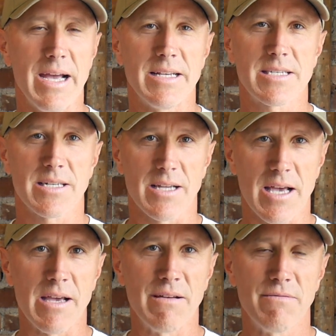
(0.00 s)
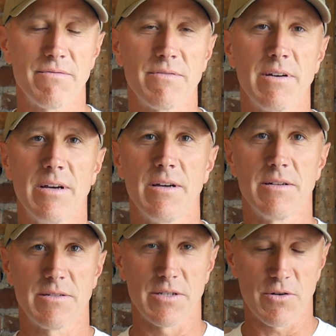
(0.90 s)
a slave
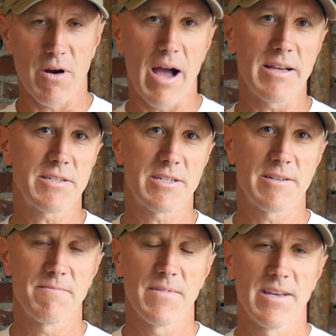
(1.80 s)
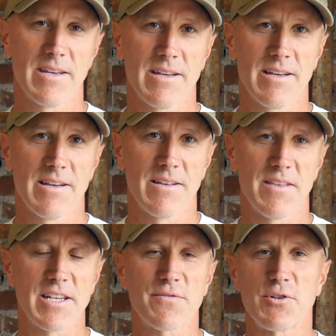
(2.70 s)
to Christ.
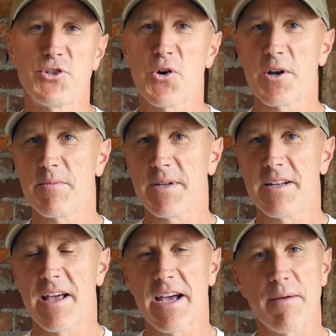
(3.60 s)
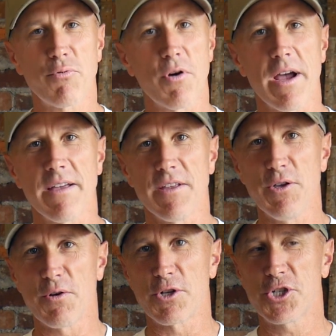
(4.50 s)
Thanks for joining me today. I pray
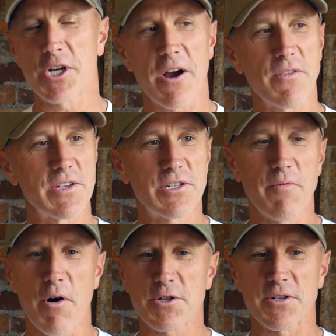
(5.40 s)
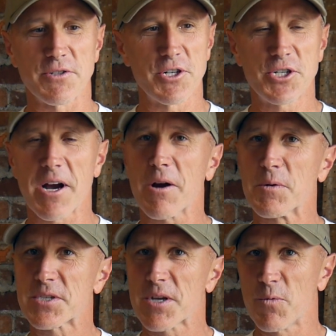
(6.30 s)
that you'll share this devotional. Just share it
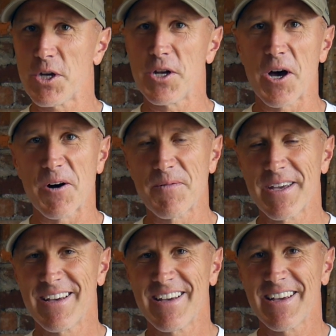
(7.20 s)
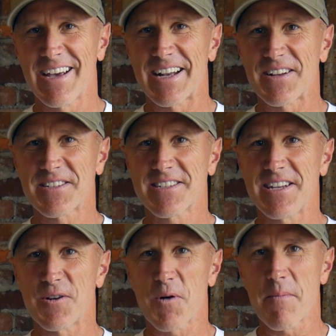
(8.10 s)
with someone you know, and I'll
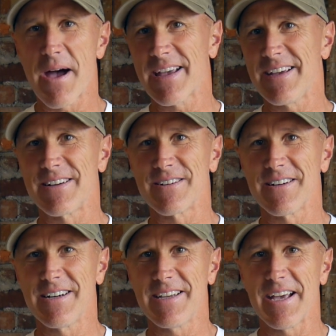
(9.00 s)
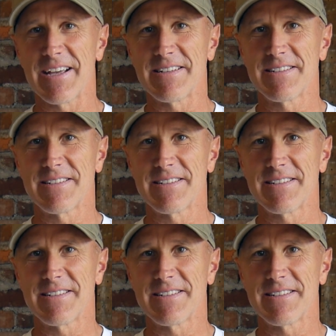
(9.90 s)
see you right back here again